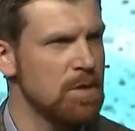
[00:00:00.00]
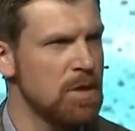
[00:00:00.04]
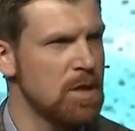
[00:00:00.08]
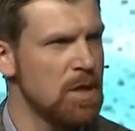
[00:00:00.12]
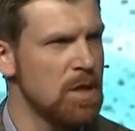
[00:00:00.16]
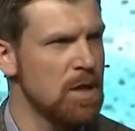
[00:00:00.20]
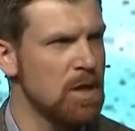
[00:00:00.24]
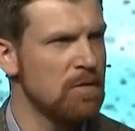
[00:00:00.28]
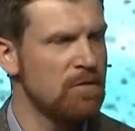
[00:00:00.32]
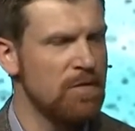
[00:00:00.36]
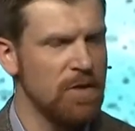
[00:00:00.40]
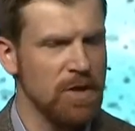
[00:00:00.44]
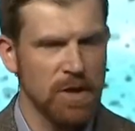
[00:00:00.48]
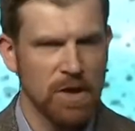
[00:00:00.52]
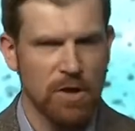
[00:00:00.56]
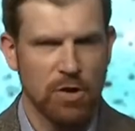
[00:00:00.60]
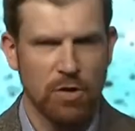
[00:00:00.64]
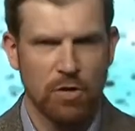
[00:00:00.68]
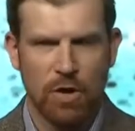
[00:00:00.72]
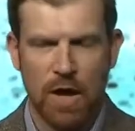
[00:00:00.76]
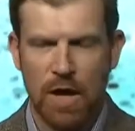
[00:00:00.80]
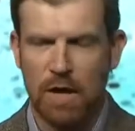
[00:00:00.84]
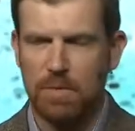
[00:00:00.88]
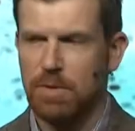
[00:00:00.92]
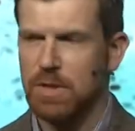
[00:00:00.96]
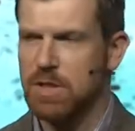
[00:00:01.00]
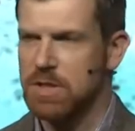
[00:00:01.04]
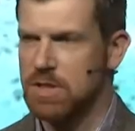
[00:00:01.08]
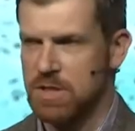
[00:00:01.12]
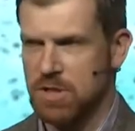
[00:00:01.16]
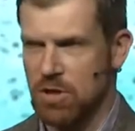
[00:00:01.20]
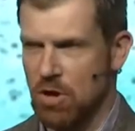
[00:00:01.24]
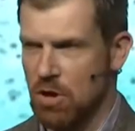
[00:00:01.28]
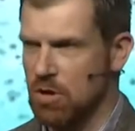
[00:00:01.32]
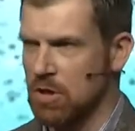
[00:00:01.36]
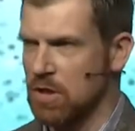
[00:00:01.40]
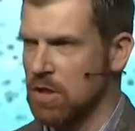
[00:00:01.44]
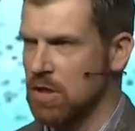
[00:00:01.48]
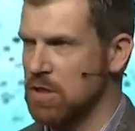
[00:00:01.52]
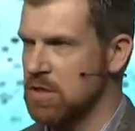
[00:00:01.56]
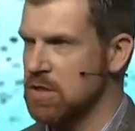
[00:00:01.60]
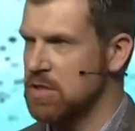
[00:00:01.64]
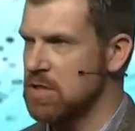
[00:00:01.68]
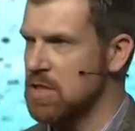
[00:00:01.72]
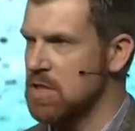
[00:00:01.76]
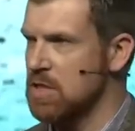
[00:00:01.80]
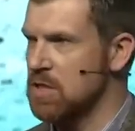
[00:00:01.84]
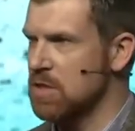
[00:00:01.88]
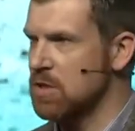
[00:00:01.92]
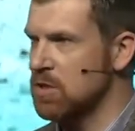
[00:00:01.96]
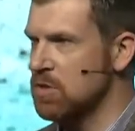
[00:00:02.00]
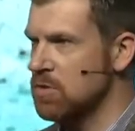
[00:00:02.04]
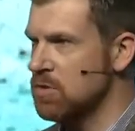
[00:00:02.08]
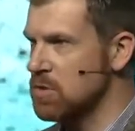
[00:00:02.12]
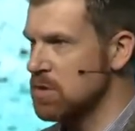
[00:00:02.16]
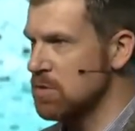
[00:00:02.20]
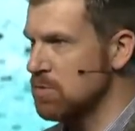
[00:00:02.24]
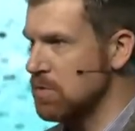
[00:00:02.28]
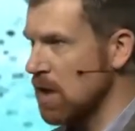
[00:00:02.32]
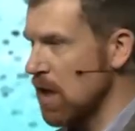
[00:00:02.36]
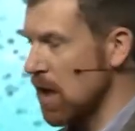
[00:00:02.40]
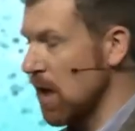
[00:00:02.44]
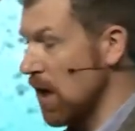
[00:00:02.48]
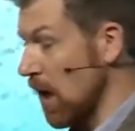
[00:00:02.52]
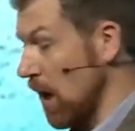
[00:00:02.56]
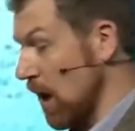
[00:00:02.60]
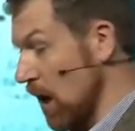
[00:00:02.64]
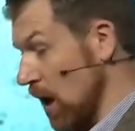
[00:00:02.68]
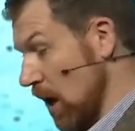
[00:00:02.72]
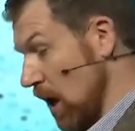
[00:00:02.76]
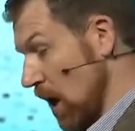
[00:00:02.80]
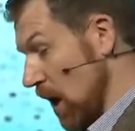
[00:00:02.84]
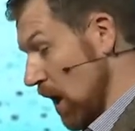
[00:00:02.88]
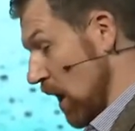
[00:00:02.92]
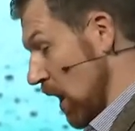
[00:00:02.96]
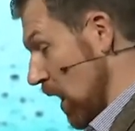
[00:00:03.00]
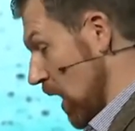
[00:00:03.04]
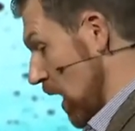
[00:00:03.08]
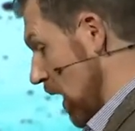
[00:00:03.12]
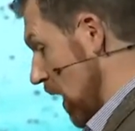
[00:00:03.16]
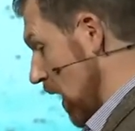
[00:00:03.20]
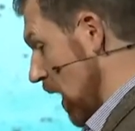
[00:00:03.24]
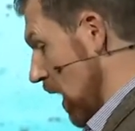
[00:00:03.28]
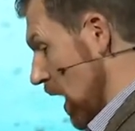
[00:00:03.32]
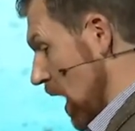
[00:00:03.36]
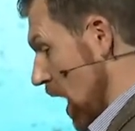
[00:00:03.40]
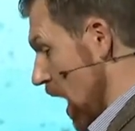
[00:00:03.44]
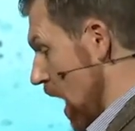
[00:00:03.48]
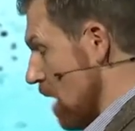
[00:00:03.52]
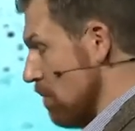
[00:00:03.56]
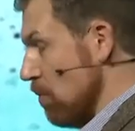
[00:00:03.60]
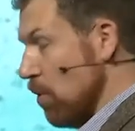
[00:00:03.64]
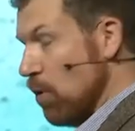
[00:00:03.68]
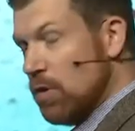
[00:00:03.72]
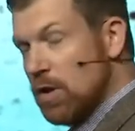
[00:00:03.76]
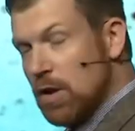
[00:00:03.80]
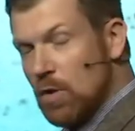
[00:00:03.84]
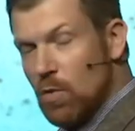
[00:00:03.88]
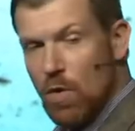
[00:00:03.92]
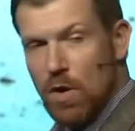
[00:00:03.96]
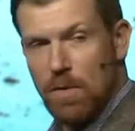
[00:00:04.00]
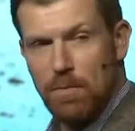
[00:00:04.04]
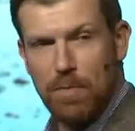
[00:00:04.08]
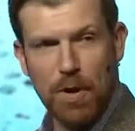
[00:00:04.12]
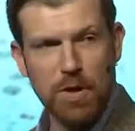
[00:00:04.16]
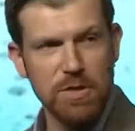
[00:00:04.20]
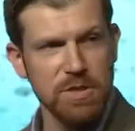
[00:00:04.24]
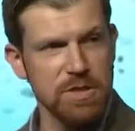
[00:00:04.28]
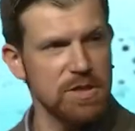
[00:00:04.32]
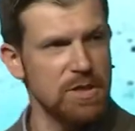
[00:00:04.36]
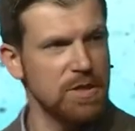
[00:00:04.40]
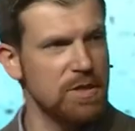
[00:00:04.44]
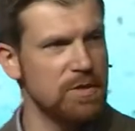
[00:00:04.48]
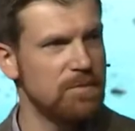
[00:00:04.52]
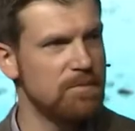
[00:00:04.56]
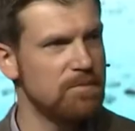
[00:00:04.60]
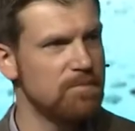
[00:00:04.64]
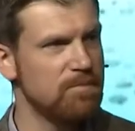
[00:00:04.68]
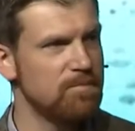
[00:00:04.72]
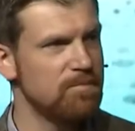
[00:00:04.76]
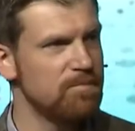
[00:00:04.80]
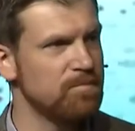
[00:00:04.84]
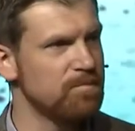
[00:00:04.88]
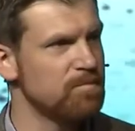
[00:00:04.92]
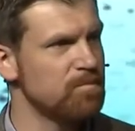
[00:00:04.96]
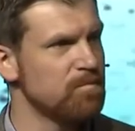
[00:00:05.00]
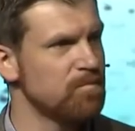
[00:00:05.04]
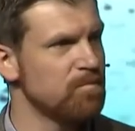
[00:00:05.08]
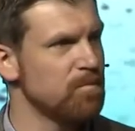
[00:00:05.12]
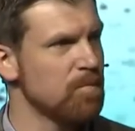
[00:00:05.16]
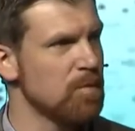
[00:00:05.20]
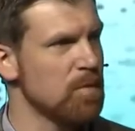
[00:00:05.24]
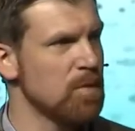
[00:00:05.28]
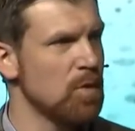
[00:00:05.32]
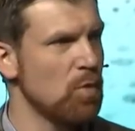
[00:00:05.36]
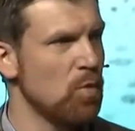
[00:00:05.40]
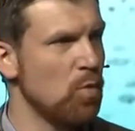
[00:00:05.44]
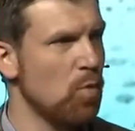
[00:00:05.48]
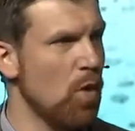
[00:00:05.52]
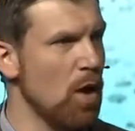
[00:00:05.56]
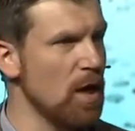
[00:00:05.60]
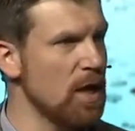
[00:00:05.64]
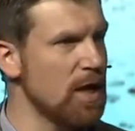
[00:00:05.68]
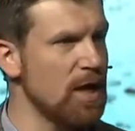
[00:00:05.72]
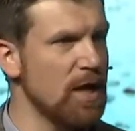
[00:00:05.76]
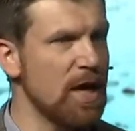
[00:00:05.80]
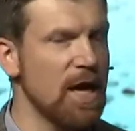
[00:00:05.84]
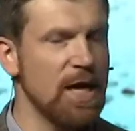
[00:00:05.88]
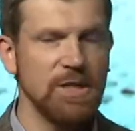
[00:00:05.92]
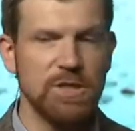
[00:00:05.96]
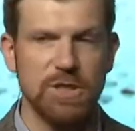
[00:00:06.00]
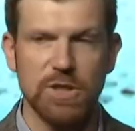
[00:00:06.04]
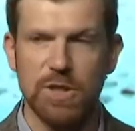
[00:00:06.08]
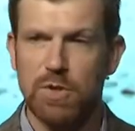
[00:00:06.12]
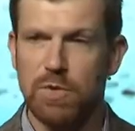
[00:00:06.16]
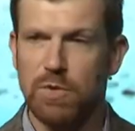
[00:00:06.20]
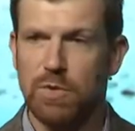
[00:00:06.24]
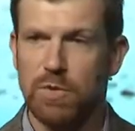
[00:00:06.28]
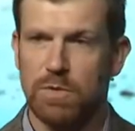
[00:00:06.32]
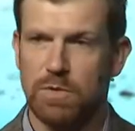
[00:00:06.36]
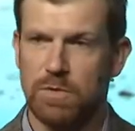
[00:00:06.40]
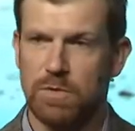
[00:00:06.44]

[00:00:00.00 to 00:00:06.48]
It can feel incredibly disheartening to see the news and be like, I'm only one person. What can I do?